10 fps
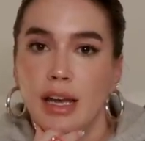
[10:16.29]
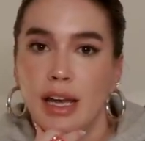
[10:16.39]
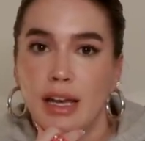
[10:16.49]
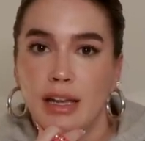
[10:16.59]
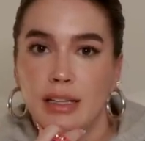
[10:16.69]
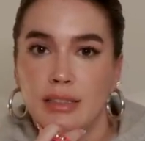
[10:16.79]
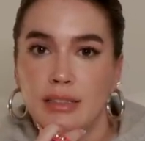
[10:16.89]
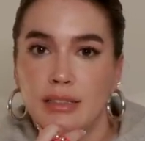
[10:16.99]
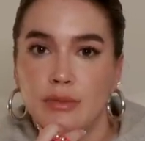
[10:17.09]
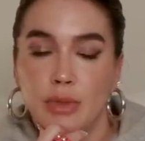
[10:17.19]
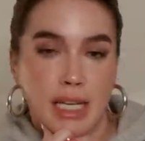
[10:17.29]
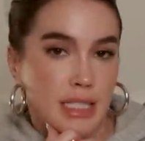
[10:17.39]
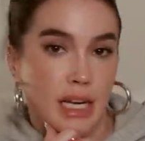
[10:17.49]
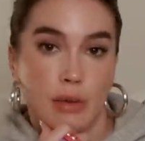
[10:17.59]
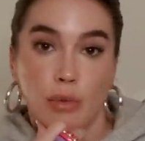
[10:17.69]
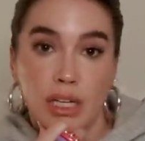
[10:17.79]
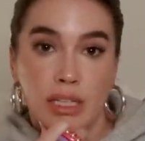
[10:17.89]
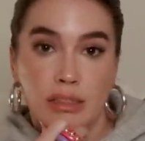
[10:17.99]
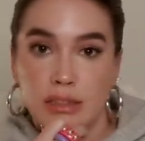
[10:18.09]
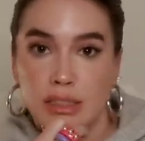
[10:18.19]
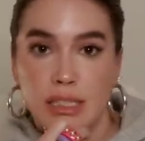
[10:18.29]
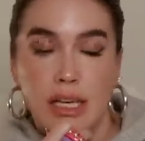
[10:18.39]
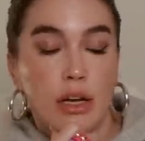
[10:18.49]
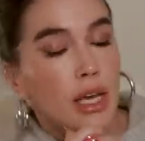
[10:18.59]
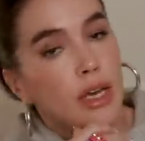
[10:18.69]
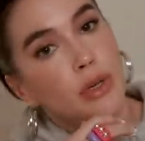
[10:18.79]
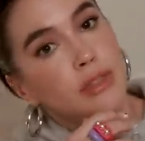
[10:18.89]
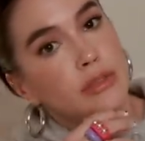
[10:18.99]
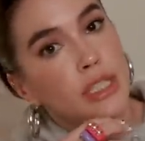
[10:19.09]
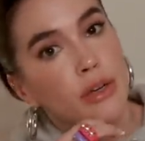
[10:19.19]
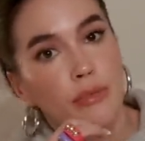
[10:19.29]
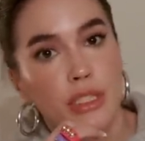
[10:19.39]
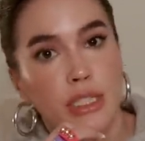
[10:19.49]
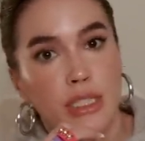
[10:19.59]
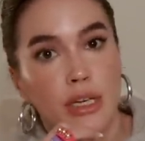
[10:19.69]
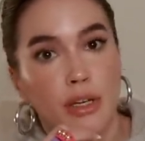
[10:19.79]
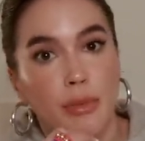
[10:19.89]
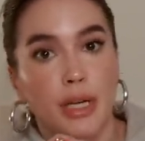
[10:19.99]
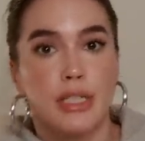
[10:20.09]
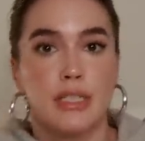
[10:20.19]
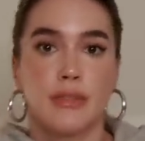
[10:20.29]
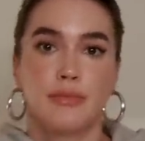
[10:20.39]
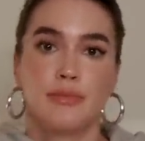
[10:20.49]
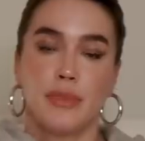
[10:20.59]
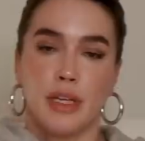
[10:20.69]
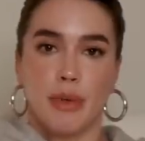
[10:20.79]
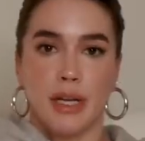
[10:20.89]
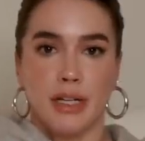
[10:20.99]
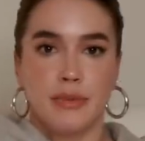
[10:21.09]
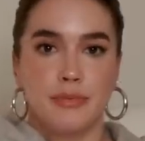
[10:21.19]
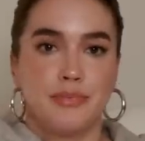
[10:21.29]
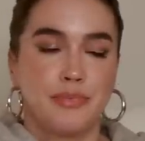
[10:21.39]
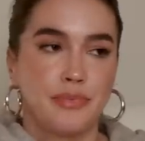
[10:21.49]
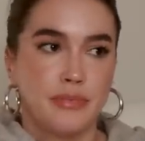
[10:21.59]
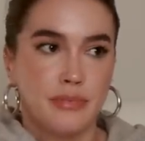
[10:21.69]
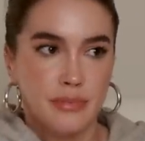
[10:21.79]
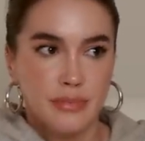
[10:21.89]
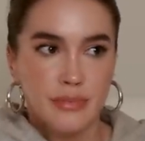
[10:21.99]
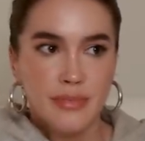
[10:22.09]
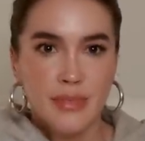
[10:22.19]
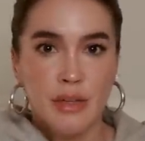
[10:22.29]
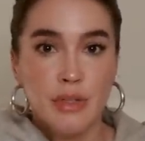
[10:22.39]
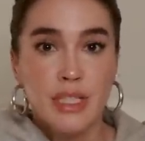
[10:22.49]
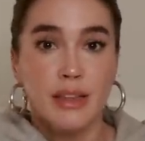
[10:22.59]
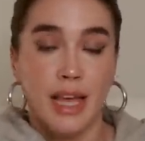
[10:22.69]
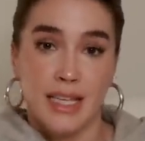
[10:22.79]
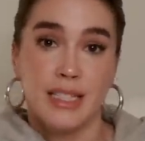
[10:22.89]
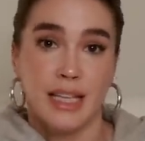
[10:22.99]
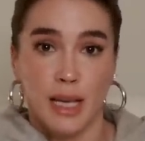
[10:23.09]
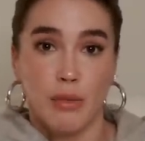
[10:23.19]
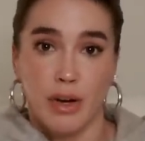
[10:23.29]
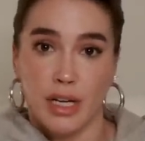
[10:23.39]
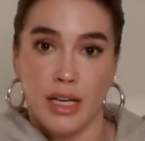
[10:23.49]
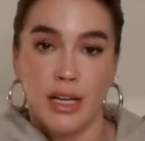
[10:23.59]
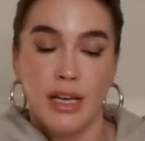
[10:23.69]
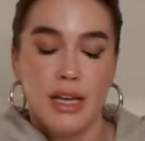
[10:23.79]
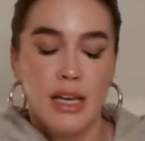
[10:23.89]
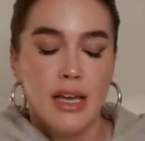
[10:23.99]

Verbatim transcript: And when I said I wouldn't, he'd say, okay, well, you know, I'm just going to tell your parents that you're pregnant. That was the last thing I wanted.